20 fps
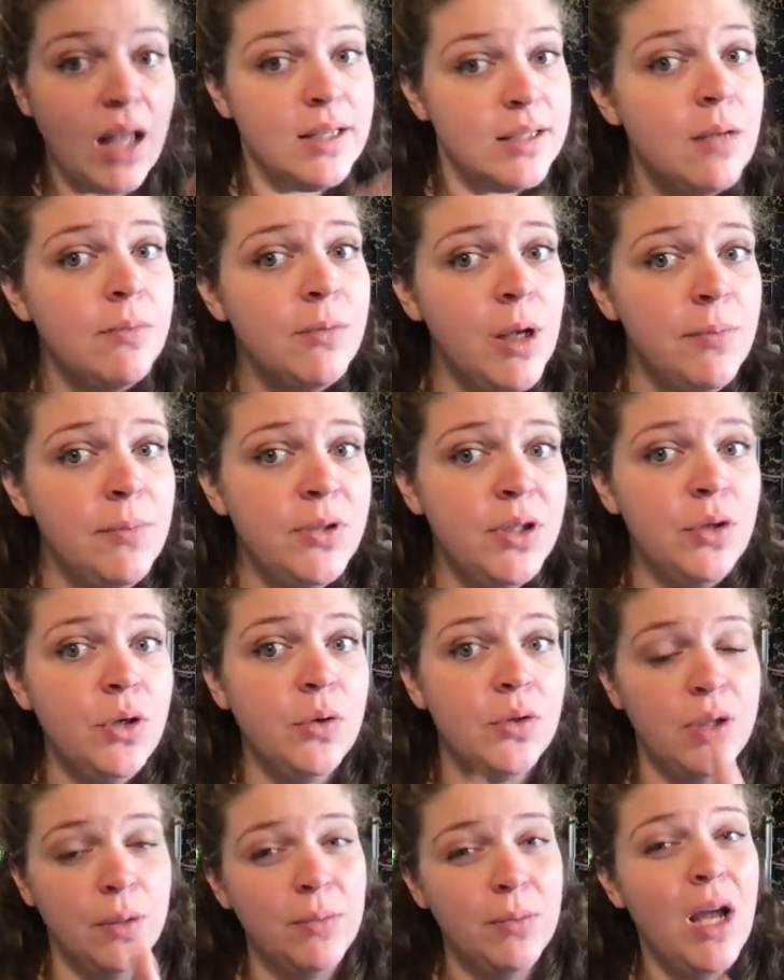Sometimes you
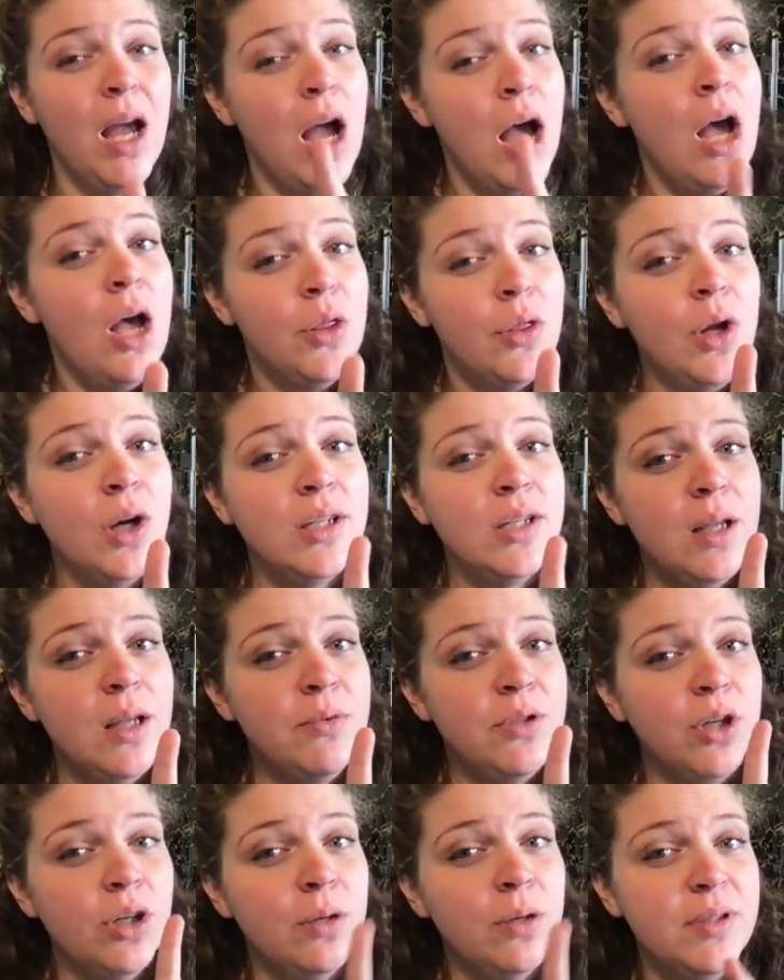do. Some there are
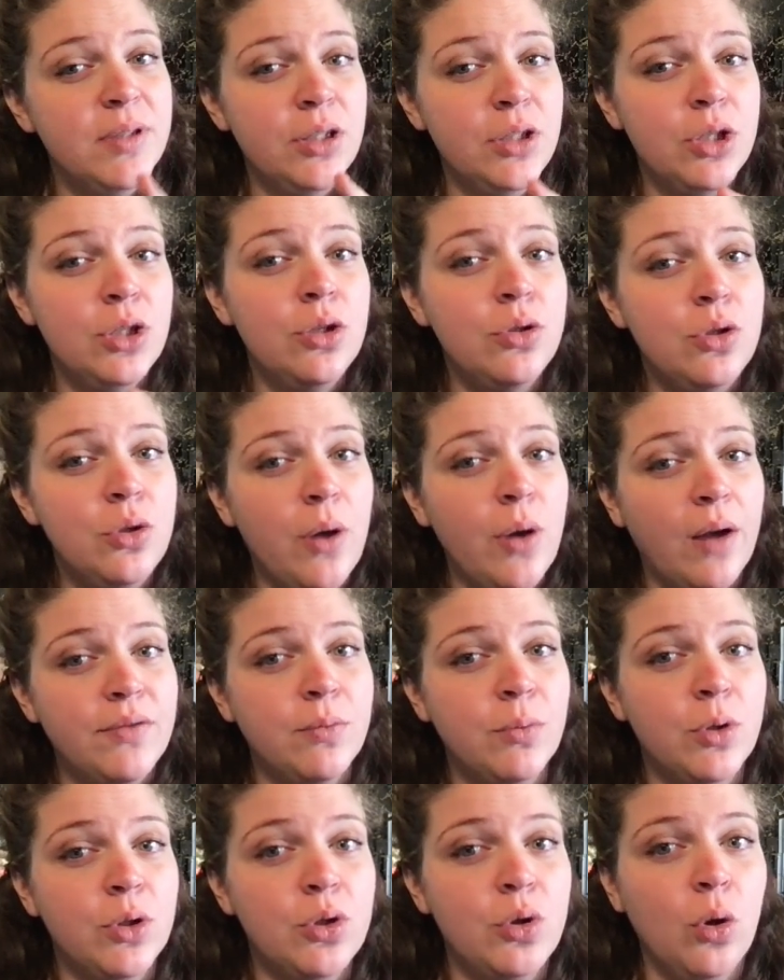some circumstances you do have
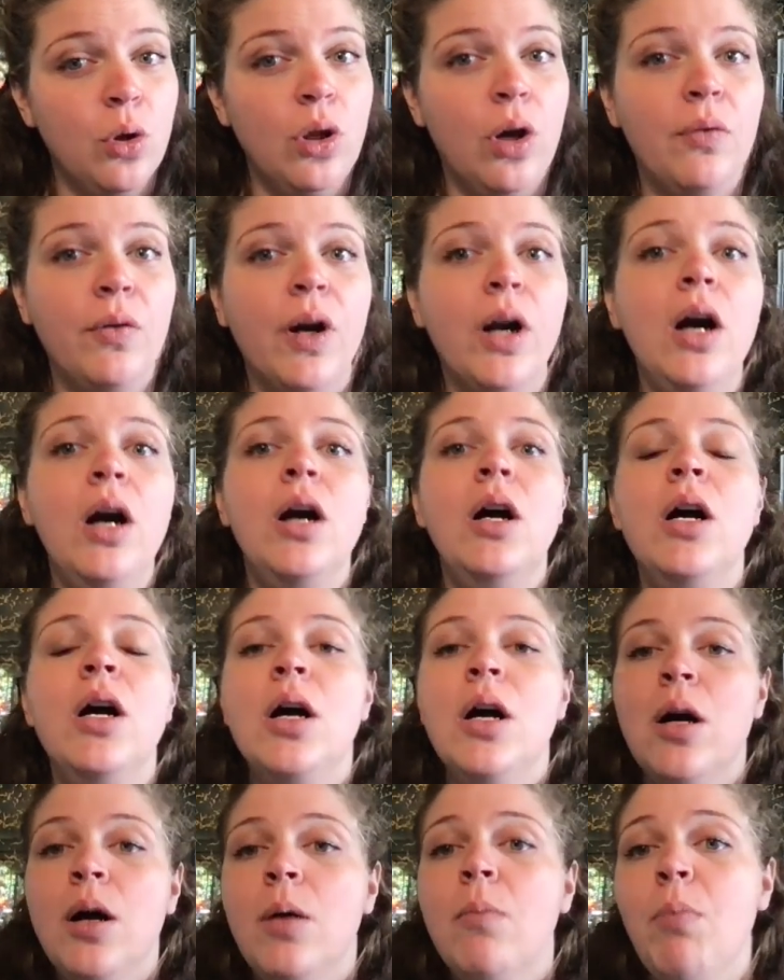some control over.
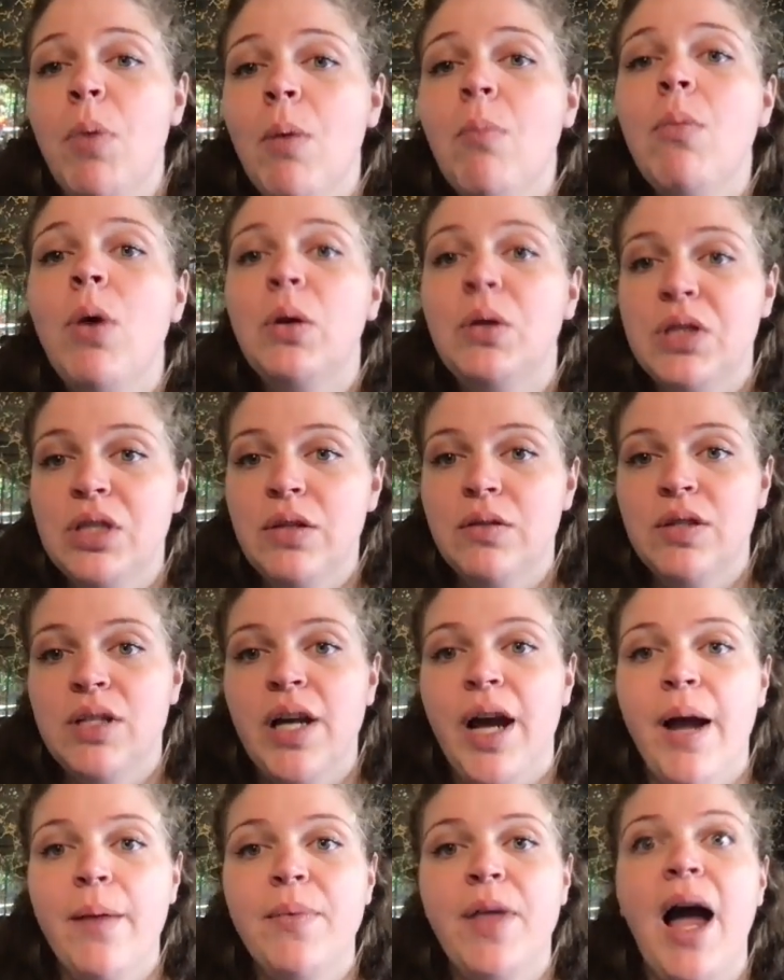But most of the
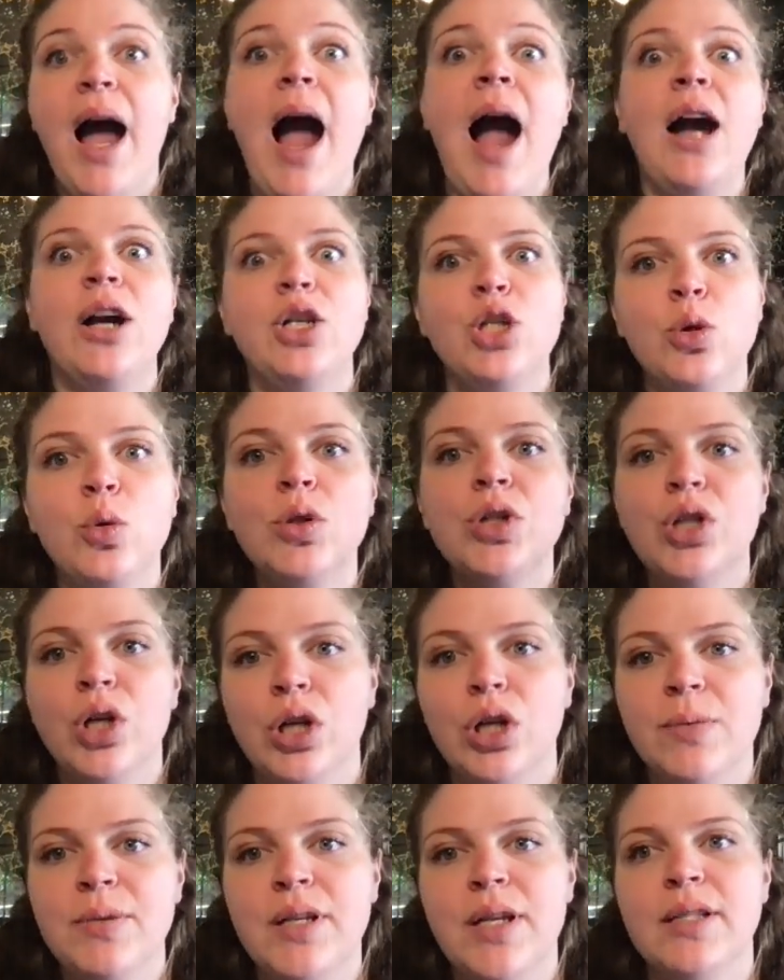time the actual
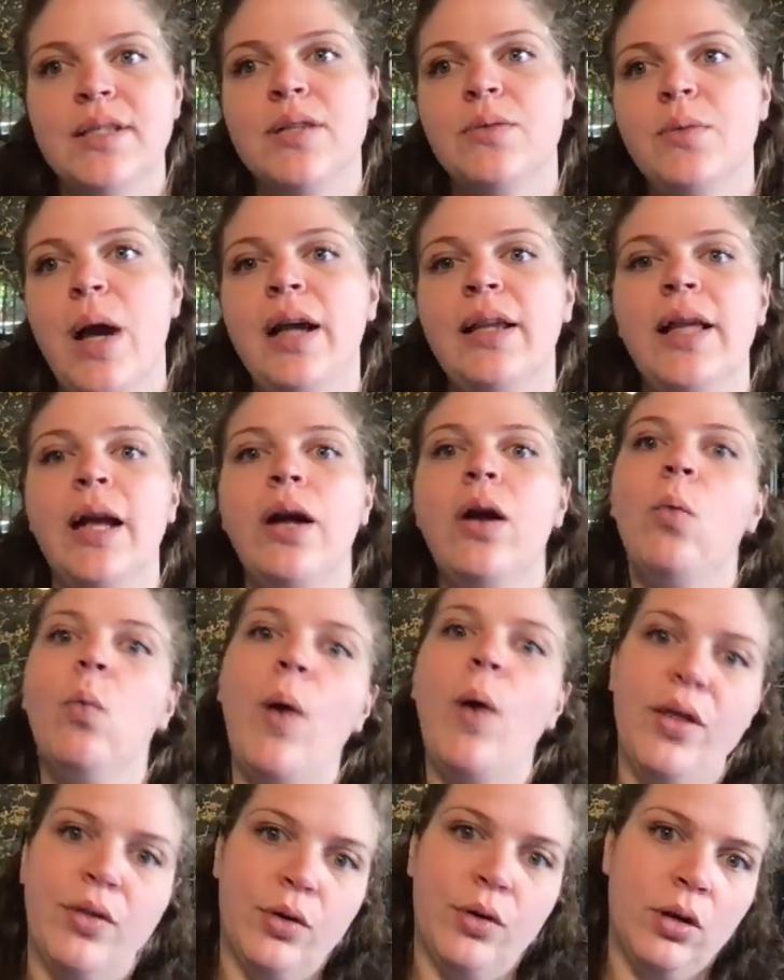circumstances, right? Like
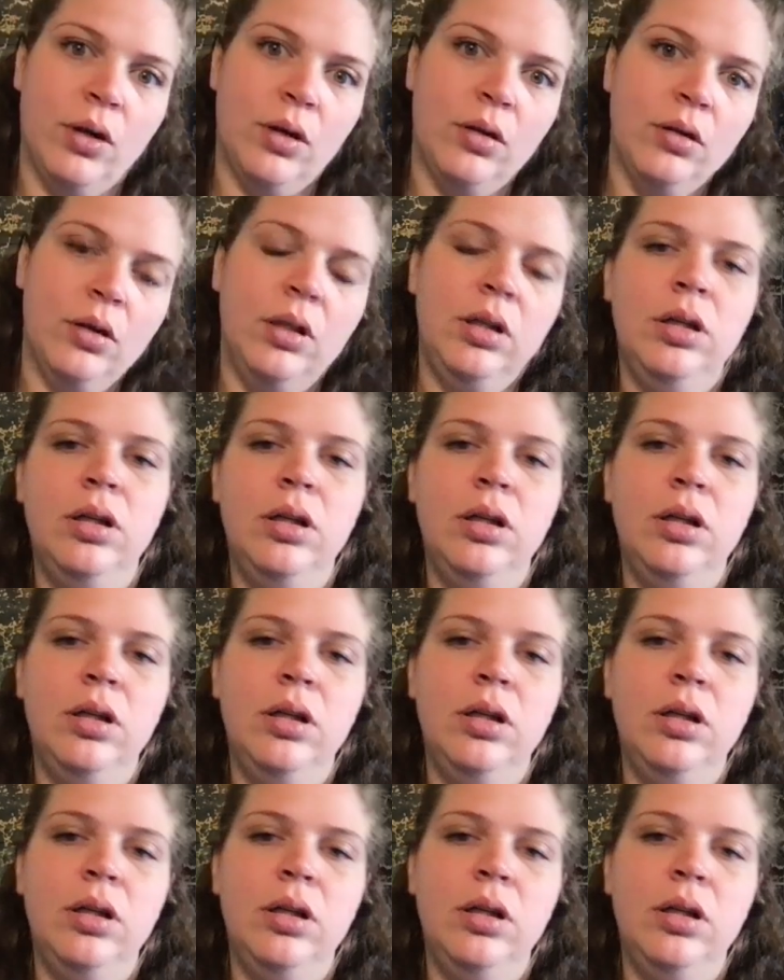weather,